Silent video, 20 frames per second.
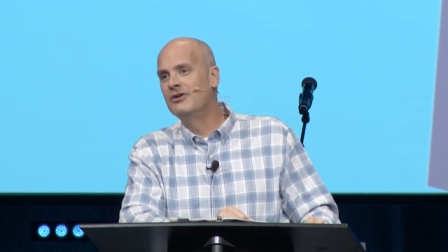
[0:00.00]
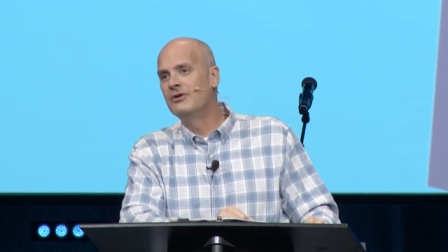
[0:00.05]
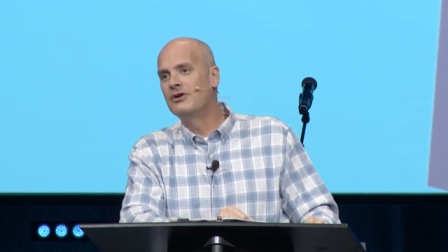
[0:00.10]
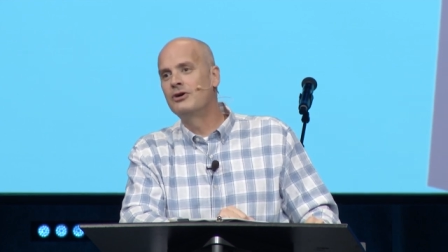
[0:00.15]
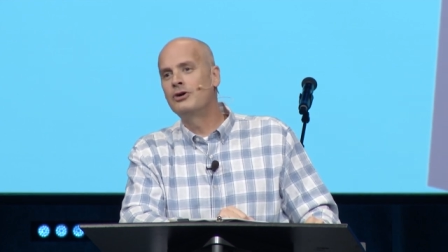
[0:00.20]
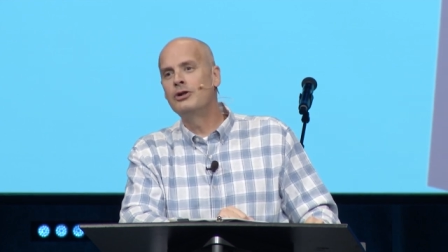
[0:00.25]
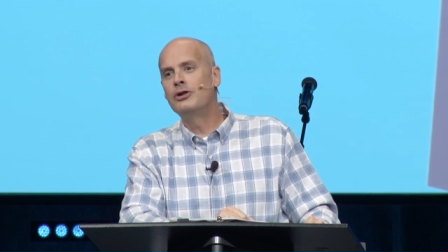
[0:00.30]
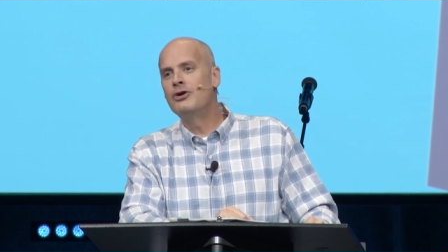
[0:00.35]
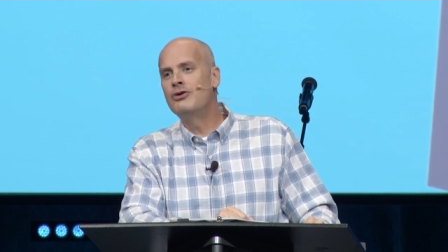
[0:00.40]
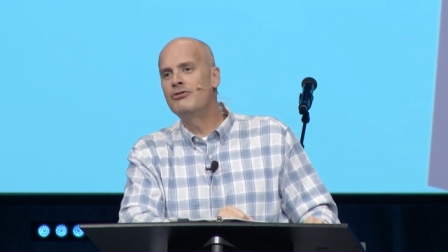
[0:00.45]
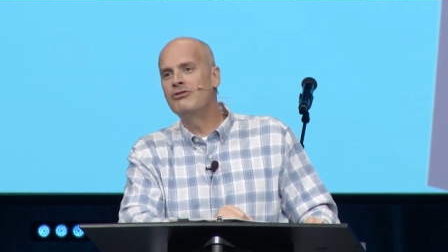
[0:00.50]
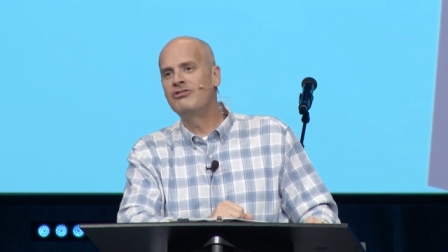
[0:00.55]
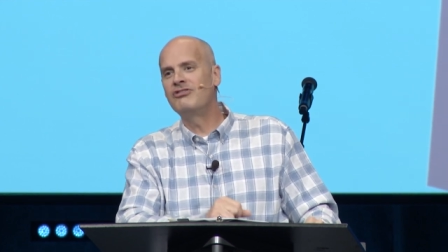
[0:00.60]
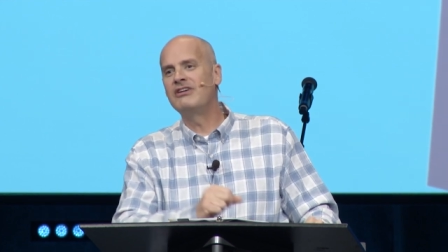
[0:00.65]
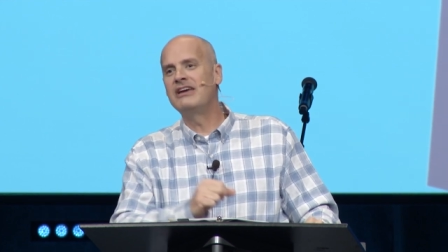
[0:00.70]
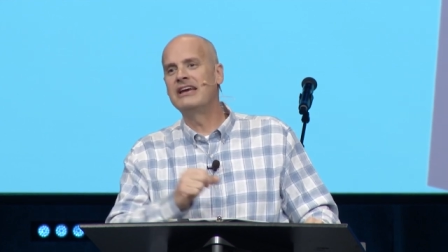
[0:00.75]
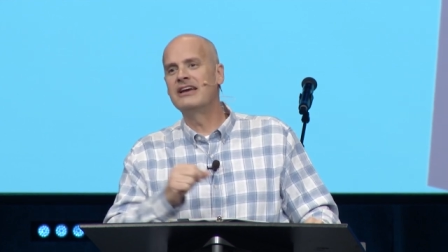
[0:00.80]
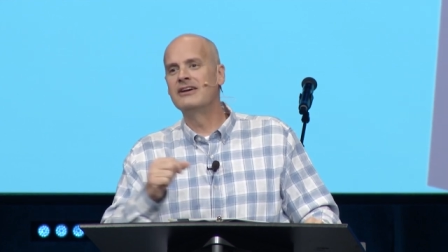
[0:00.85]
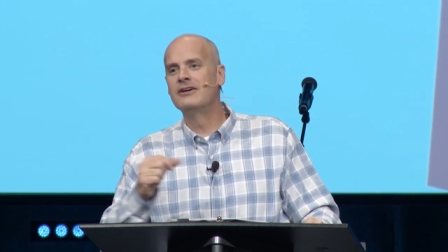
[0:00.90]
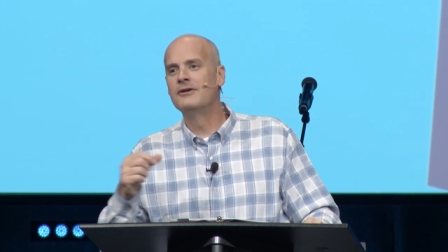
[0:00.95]

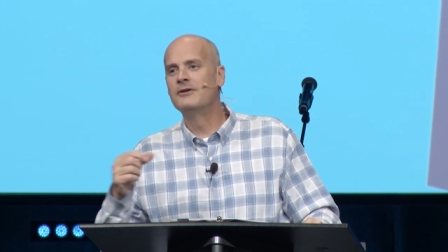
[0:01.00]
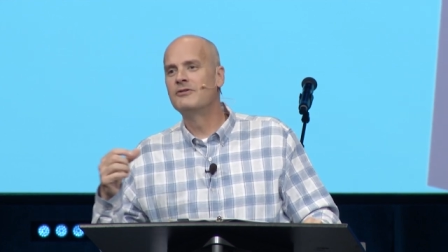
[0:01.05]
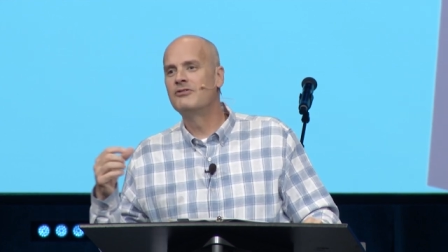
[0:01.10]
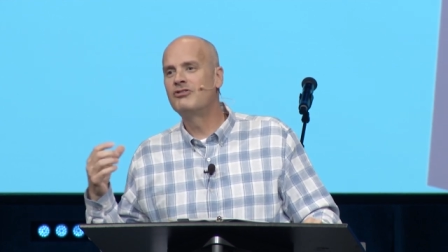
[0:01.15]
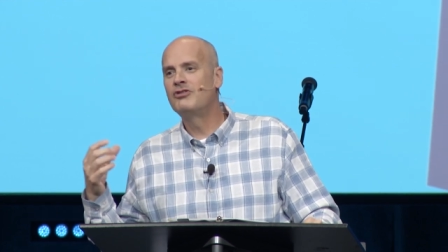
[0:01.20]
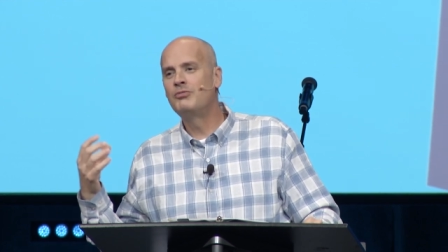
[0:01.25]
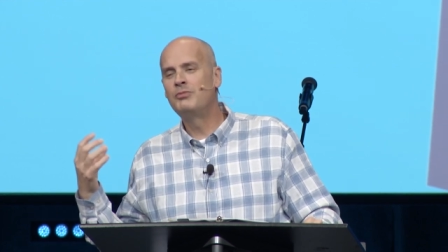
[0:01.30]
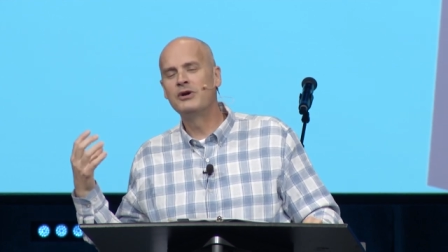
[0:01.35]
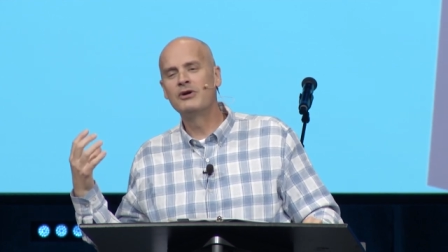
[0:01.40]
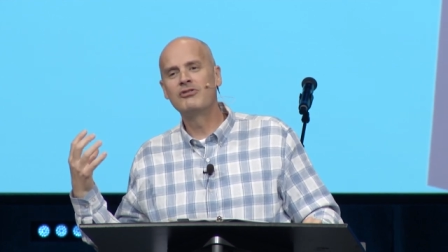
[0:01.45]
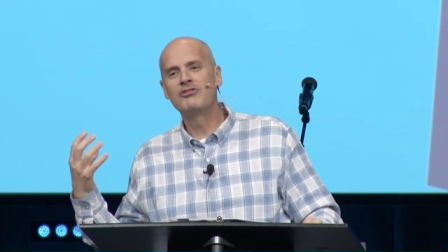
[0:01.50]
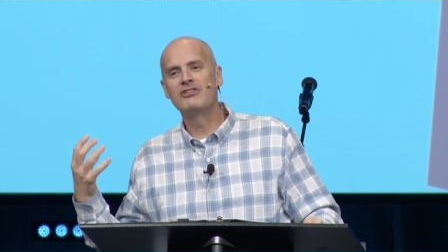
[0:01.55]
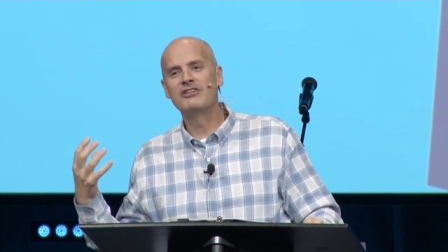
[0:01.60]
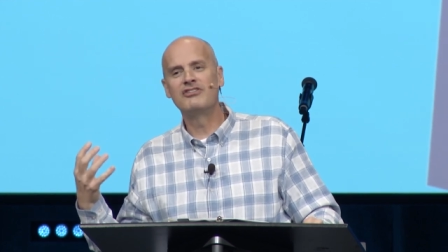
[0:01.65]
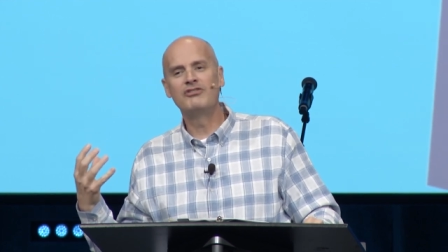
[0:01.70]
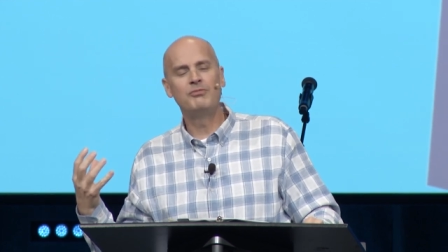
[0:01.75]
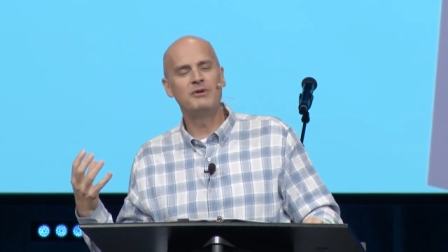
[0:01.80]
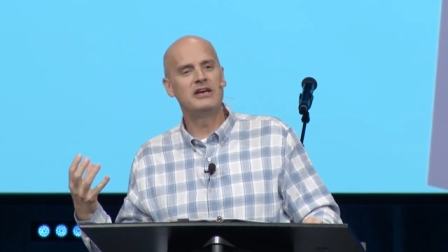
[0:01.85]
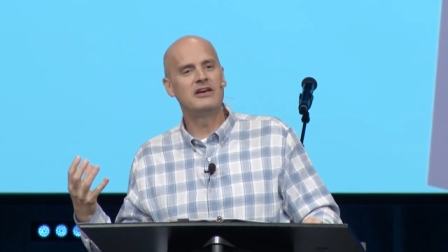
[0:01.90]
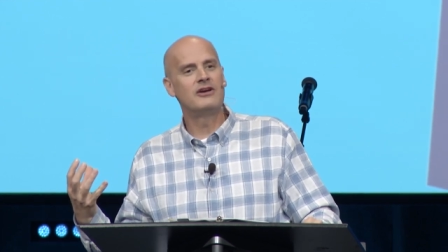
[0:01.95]
closing, spiritually
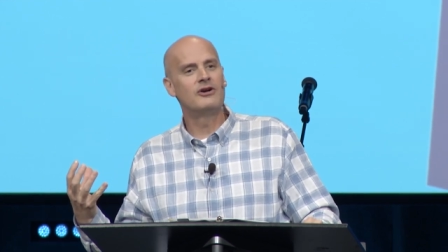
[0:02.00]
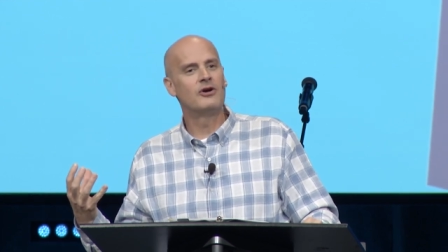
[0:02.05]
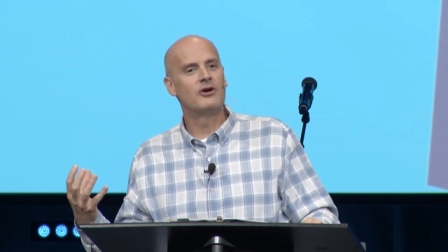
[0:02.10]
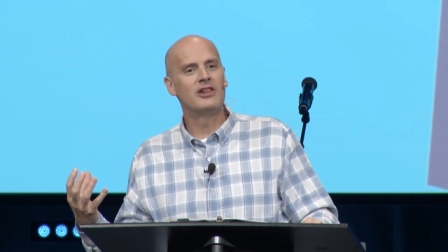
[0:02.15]
speaking,